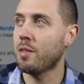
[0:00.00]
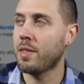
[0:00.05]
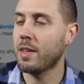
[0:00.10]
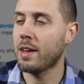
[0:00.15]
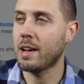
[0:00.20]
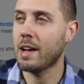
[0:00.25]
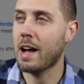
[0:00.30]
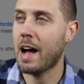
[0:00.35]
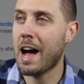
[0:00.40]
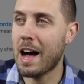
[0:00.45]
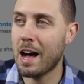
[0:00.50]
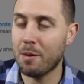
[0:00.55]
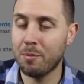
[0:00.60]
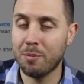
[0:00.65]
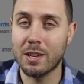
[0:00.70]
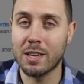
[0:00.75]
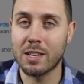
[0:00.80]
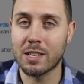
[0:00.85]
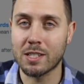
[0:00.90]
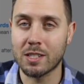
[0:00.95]
thing,
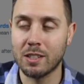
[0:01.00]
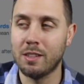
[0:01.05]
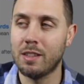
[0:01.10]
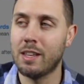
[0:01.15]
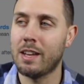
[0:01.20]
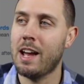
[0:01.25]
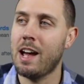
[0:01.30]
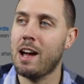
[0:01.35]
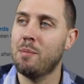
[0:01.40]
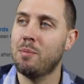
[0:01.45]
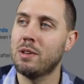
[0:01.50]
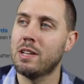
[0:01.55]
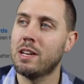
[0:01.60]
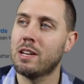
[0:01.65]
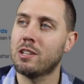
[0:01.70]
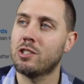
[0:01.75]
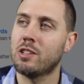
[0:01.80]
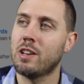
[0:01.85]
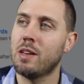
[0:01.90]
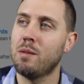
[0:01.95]
obviously, that happened
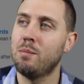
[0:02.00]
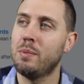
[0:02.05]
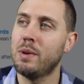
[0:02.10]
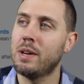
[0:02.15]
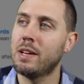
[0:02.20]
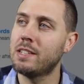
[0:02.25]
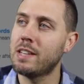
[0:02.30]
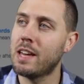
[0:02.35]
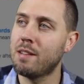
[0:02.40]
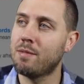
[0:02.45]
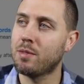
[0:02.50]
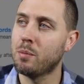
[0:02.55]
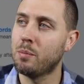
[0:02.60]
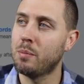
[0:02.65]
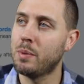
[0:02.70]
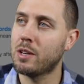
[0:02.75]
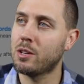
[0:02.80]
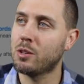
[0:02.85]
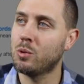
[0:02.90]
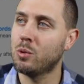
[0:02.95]
yesterday, big day for
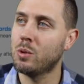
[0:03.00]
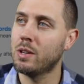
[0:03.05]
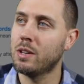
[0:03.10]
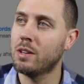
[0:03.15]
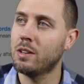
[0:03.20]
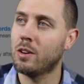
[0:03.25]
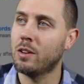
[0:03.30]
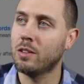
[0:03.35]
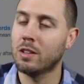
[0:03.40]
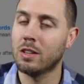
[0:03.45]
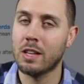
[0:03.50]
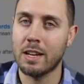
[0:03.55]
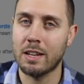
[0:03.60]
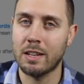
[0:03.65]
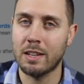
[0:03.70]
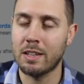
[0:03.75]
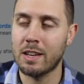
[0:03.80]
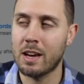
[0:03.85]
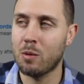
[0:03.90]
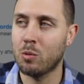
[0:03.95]
Bitcoin on the
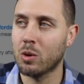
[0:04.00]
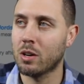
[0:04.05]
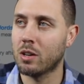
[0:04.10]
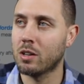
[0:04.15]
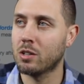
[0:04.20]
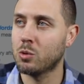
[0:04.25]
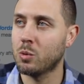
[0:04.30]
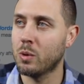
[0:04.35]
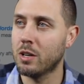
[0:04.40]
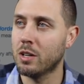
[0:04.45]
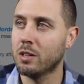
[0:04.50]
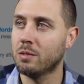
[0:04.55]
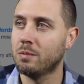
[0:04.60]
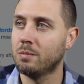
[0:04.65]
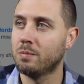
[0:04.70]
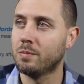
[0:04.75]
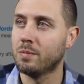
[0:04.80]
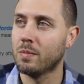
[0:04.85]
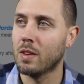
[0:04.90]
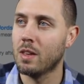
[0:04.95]
Lightning Network, Twitter.
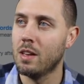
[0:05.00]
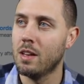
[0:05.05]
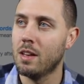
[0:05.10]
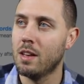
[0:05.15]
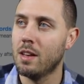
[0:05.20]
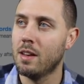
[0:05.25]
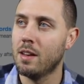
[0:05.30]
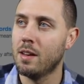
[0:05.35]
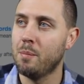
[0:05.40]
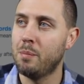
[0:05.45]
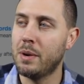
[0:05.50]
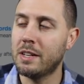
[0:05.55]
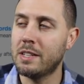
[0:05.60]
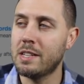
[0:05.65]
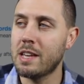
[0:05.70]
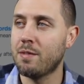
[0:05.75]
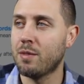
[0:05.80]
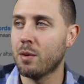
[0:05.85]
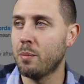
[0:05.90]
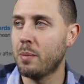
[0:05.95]
Big
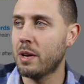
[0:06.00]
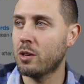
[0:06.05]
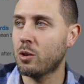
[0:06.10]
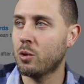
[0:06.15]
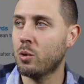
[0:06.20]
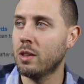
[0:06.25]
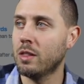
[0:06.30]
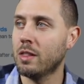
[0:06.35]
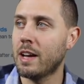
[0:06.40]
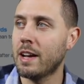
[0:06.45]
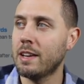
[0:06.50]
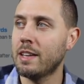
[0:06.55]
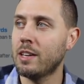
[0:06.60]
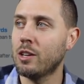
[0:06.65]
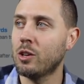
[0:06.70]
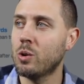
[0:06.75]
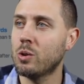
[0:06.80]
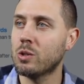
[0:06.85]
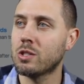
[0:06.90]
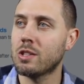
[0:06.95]
day for Bitcoin. Lightning
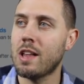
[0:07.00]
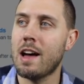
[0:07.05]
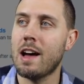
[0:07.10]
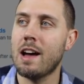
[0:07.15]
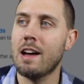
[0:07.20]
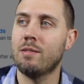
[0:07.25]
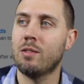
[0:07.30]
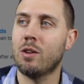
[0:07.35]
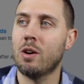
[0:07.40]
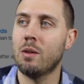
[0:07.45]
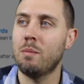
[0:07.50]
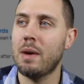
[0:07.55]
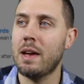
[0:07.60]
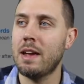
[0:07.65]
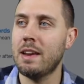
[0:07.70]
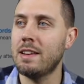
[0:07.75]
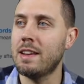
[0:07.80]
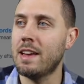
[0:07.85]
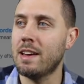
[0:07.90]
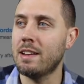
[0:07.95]
goes live on
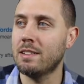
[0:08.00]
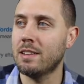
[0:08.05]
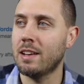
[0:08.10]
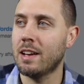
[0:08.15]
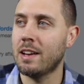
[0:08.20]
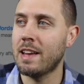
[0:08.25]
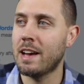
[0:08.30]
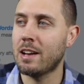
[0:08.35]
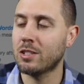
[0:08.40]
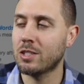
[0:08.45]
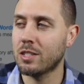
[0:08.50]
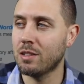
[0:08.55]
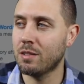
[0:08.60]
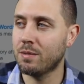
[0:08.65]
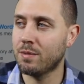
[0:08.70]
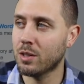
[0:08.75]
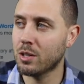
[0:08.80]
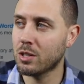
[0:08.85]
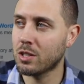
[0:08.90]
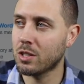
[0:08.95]
mainnet, announcing the
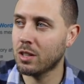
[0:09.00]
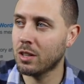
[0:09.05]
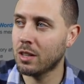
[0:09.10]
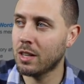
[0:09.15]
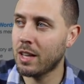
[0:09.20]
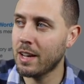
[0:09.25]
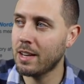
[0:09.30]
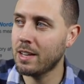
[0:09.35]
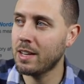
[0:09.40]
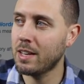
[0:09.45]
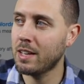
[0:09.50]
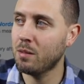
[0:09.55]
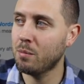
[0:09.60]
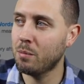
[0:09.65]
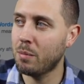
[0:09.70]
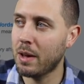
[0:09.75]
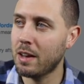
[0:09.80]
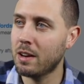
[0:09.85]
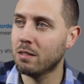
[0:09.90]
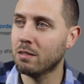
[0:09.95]
first Lightning
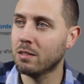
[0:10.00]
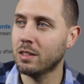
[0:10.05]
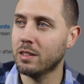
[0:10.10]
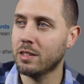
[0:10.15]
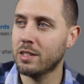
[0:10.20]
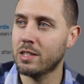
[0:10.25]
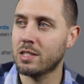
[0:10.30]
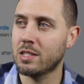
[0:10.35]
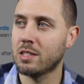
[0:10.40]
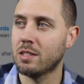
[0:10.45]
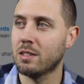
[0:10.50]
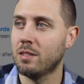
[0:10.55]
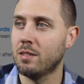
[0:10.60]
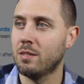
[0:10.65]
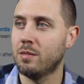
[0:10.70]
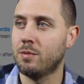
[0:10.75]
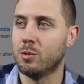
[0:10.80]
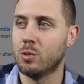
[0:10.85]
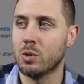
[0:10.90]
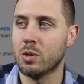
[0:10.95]
beta release
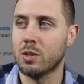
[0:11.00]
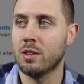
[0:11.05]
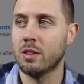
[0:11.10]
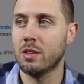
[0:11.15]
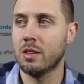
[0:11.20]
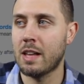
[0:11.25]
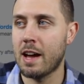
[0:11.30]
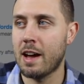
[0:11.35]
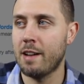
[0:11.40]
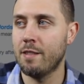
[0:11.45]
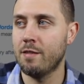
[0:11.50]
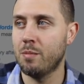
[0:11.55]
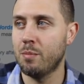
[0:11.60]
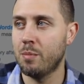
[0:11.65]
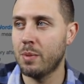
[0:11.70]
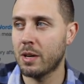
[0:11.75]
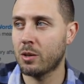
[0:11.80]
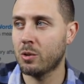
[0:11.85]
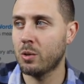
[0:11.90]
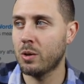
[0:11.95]
for the live
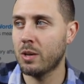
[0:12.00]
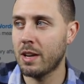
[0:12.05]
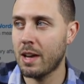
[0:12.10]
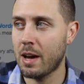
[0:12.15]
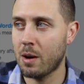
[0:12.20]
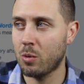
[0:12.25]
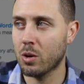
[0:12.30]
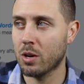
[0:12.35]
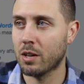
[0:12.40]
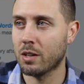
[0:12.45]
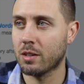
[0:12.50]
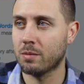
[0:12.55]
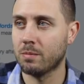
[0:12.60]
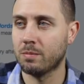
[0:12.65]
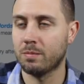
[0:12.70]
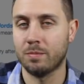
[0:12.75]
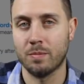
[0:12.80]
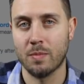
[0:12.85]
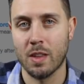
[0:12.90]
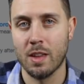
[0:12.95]
Bitcoin network.
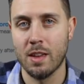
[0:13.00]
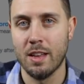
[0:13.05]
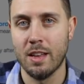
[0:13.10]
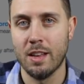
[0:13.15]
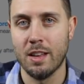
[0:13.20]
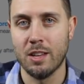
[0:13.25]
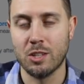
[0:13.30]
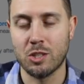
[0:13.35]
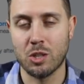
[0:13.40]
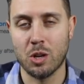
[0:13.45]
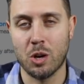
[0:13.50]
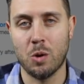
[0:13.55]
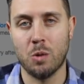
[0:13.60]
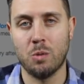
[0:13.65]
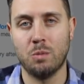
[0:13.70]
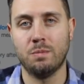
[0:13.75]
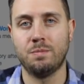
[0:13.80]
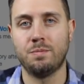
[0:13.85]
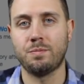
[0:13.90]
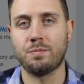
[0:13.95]
So,